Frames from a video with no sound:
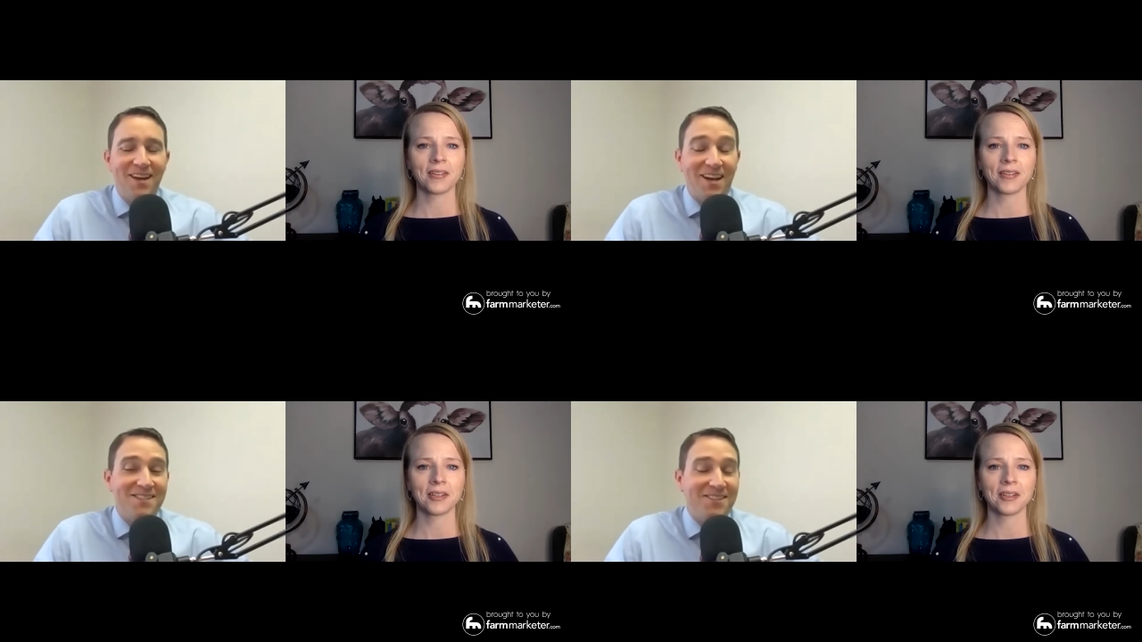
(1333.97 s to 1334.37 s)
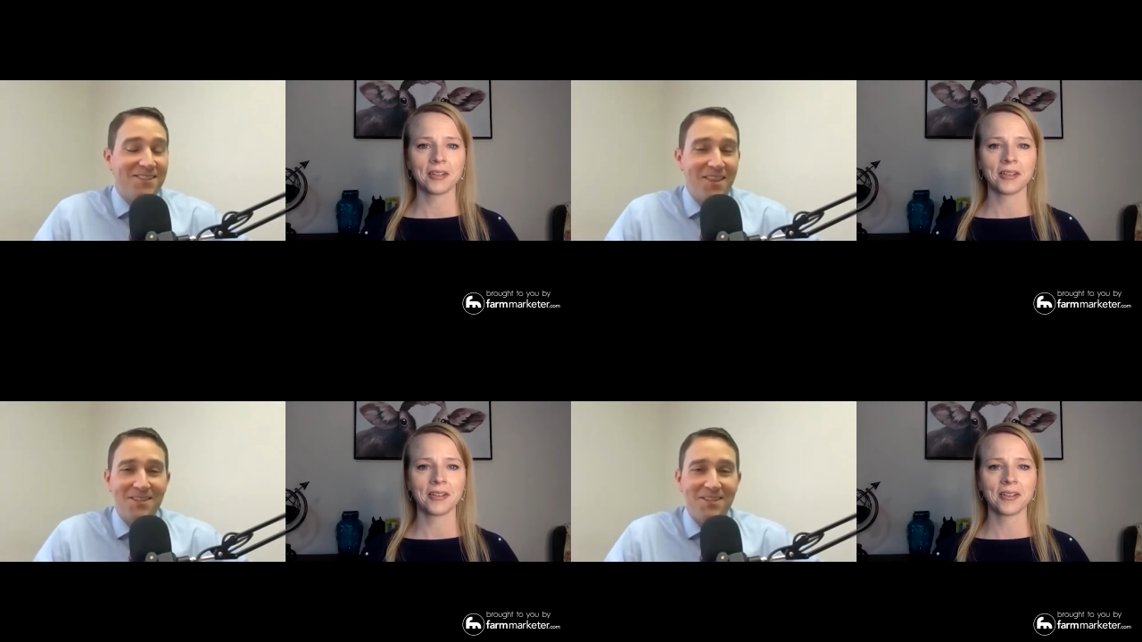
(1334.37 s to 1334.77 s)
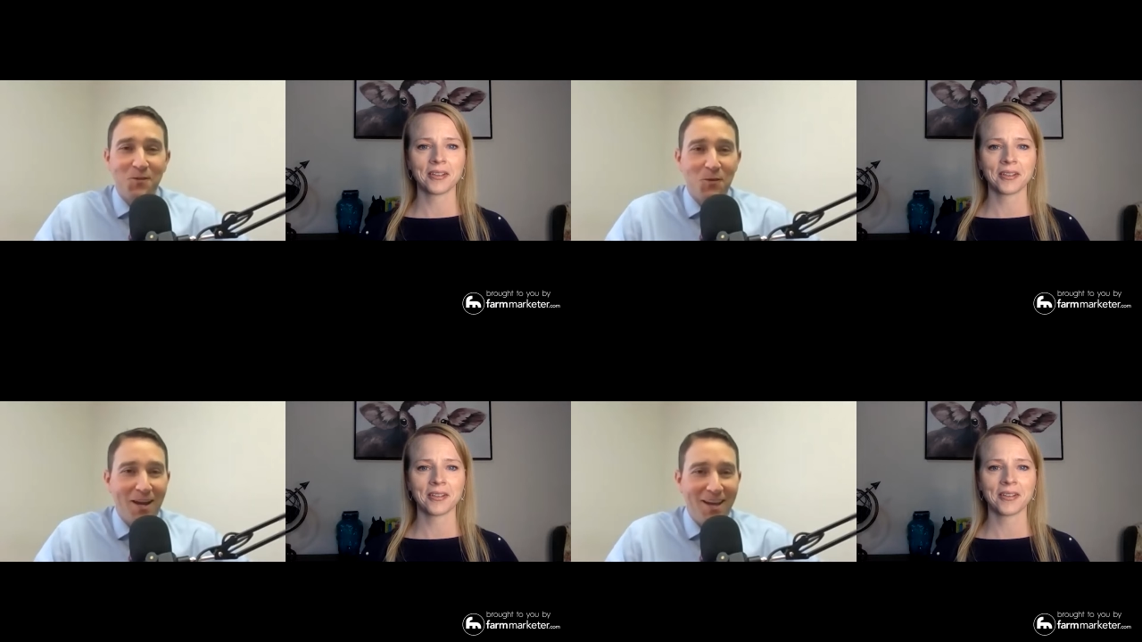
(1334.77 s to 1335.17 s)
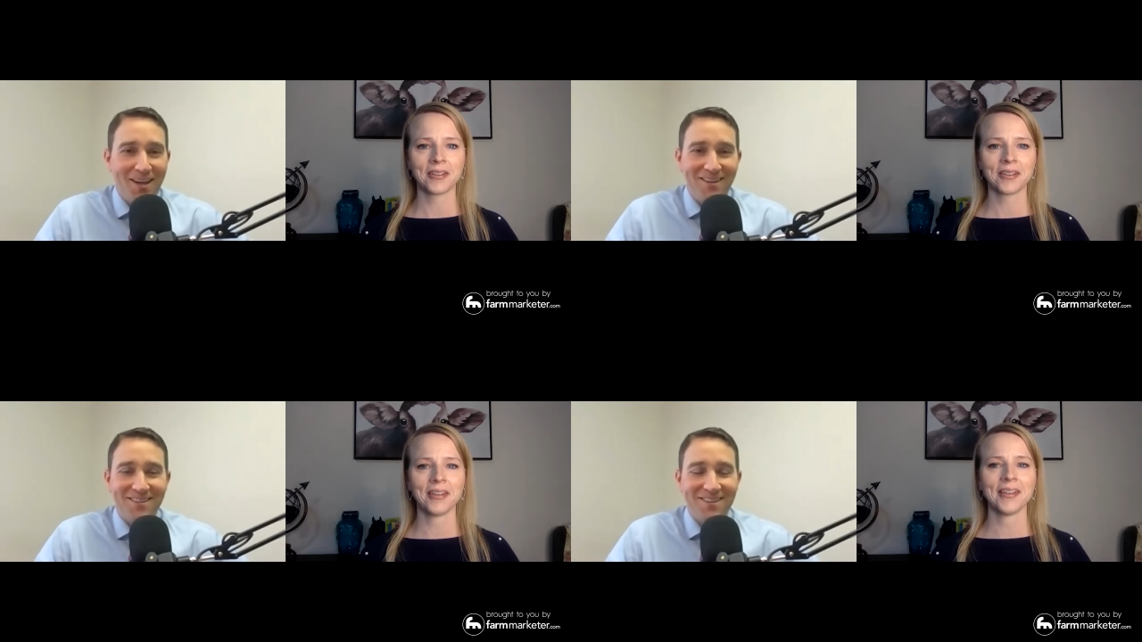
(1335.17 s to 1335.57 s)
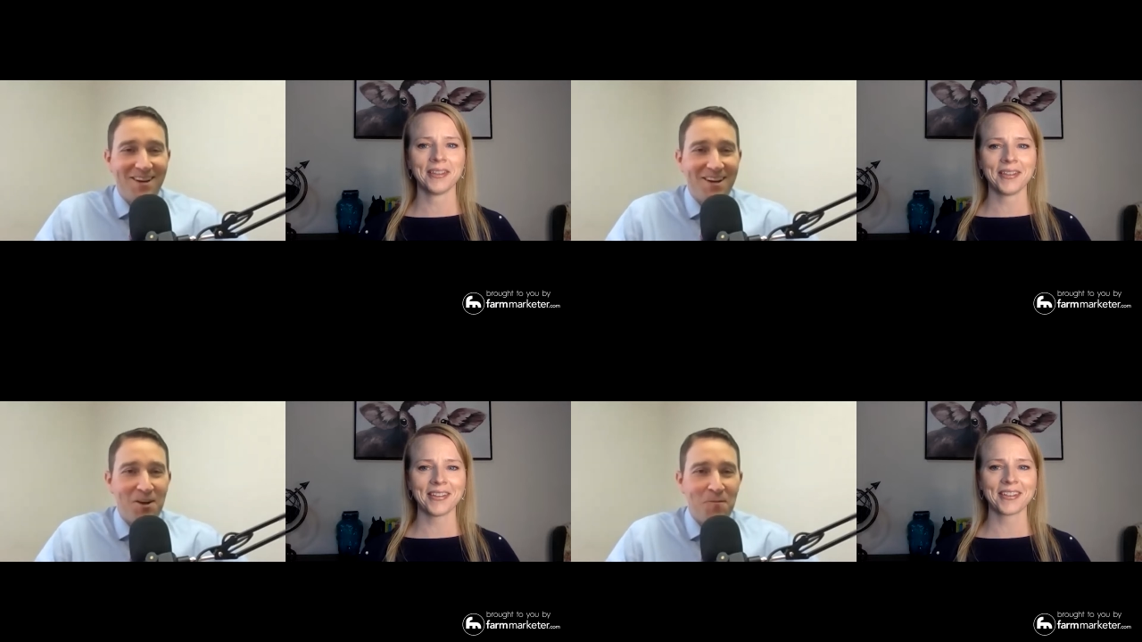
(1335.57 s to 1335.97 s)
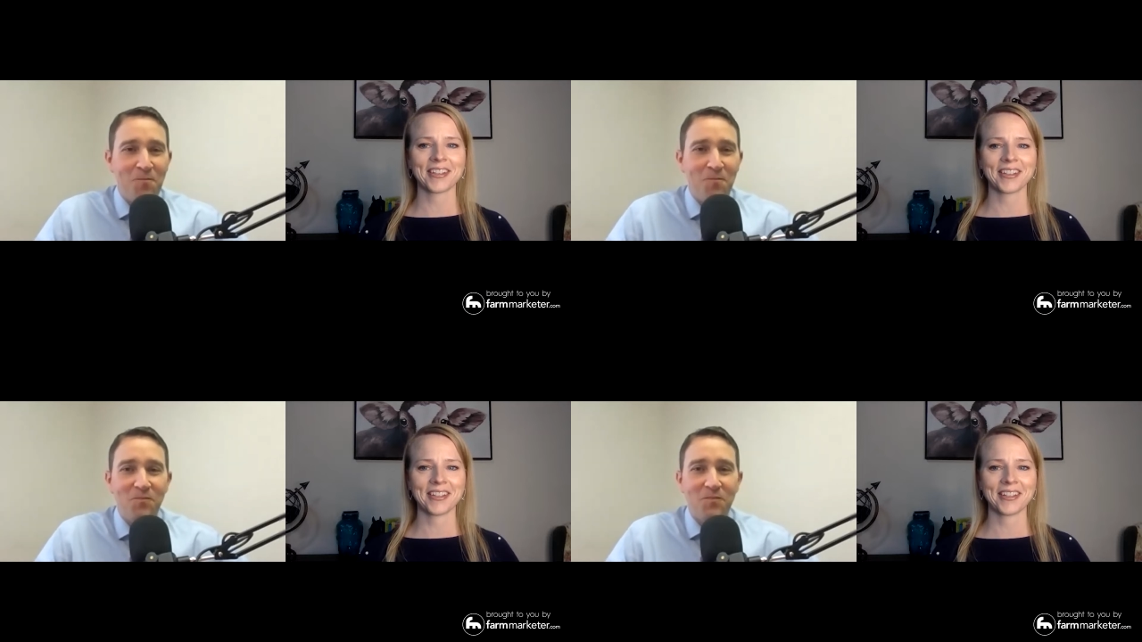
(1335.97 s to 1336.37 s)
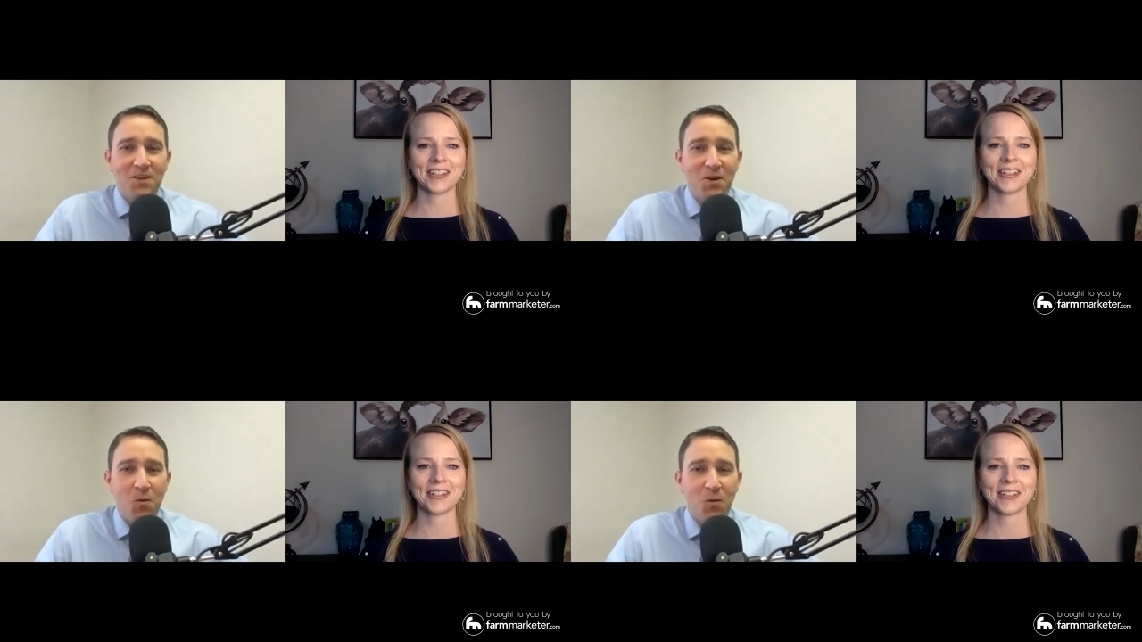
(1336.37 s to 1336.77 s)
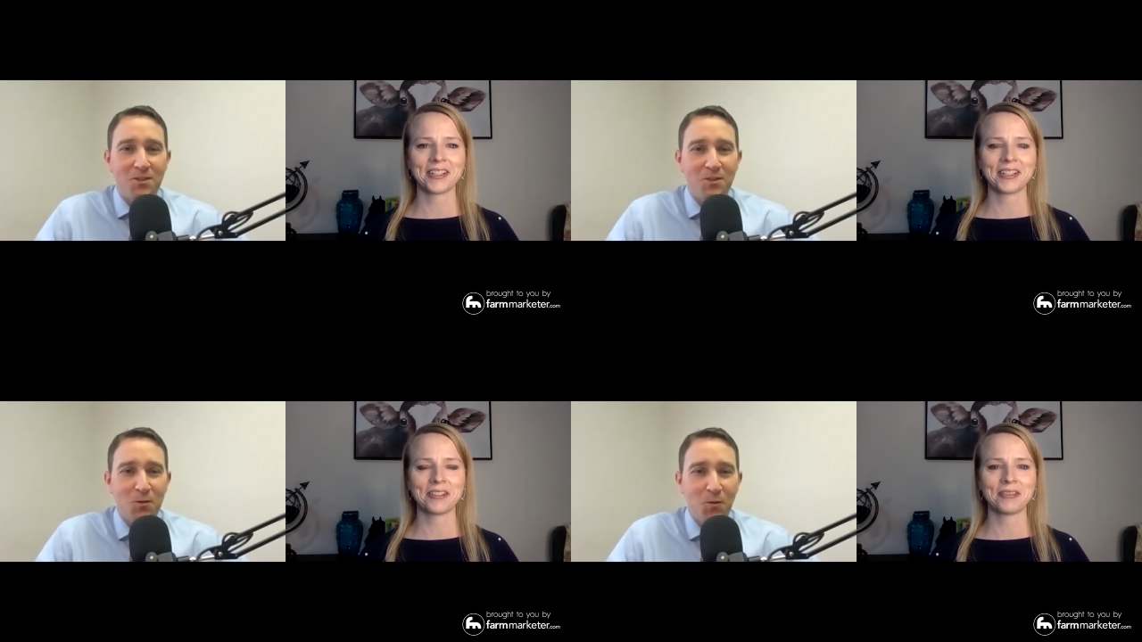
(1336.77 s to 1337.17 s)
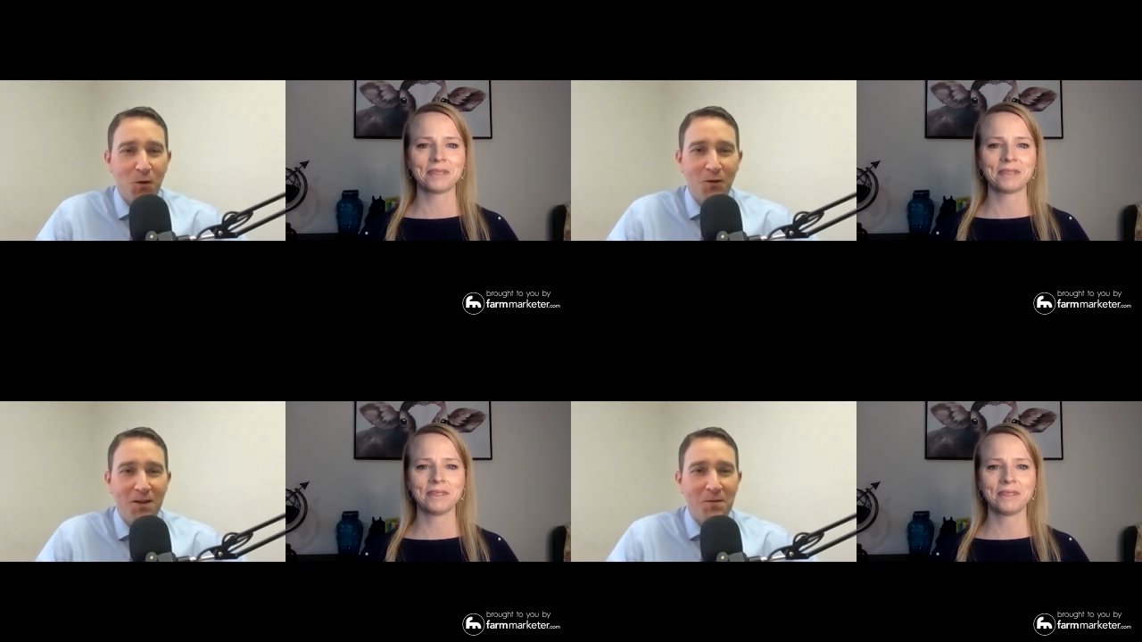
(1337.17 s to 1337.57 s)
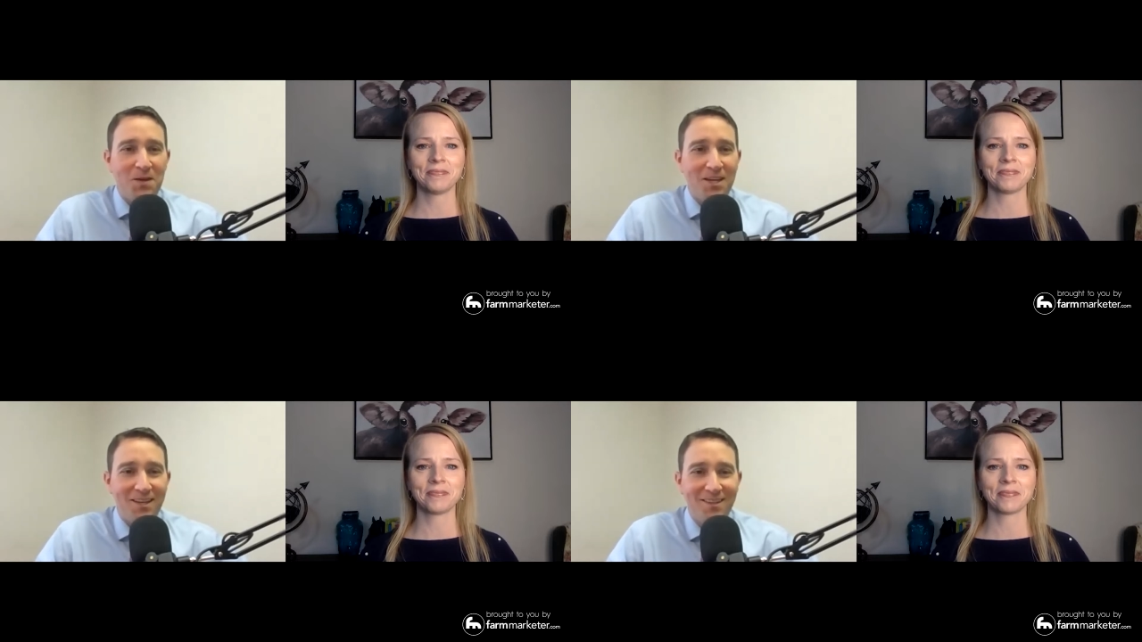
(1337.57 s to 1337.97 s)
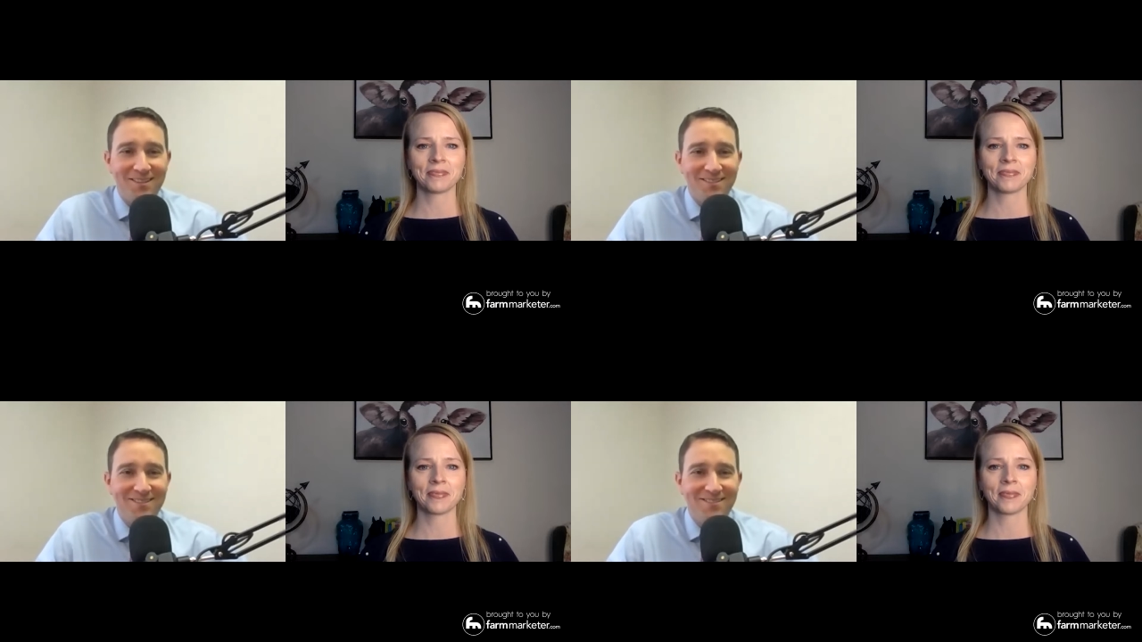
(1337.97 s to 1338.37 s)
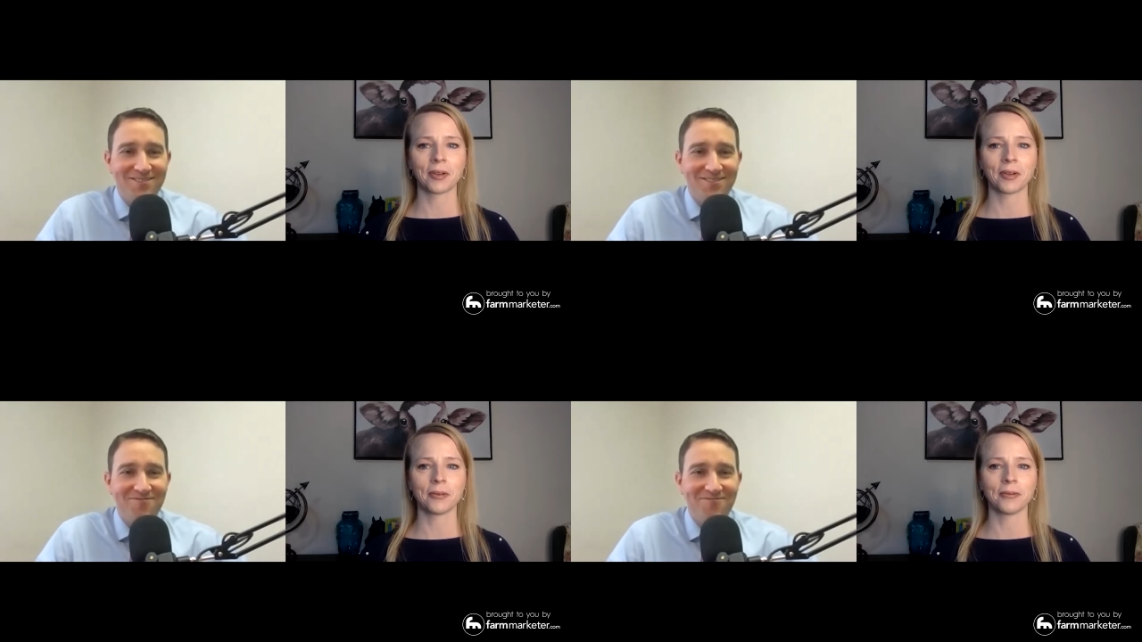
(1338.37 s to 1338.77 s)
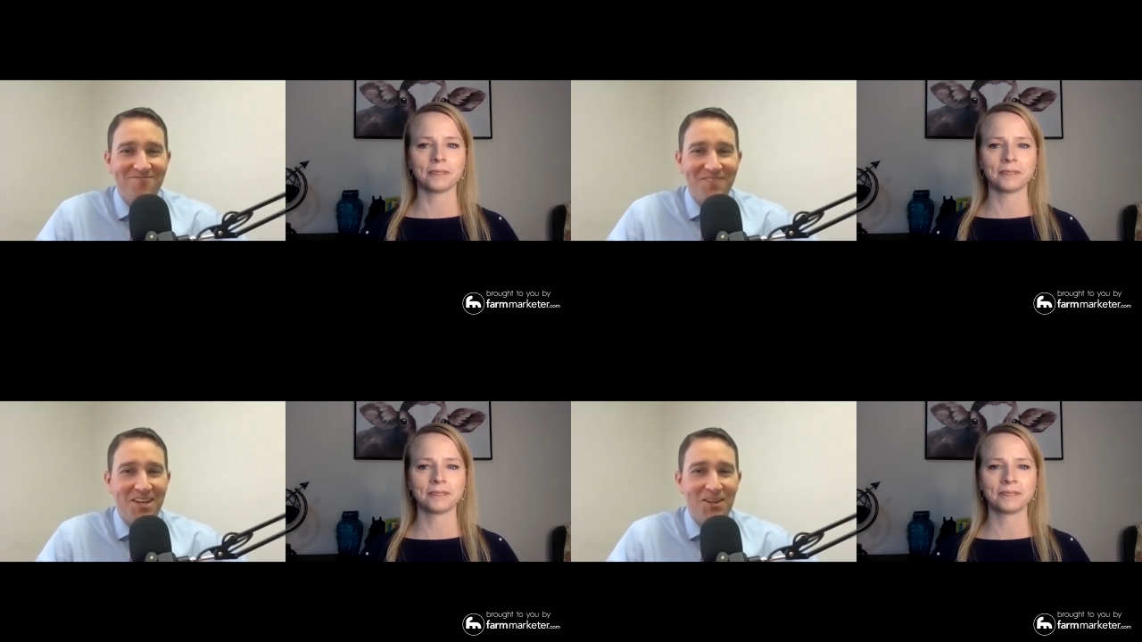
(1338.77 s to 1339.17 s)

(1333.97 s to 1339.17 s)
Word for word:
Speaker 1: And I said, that's great. You know, what's your role going to be? And he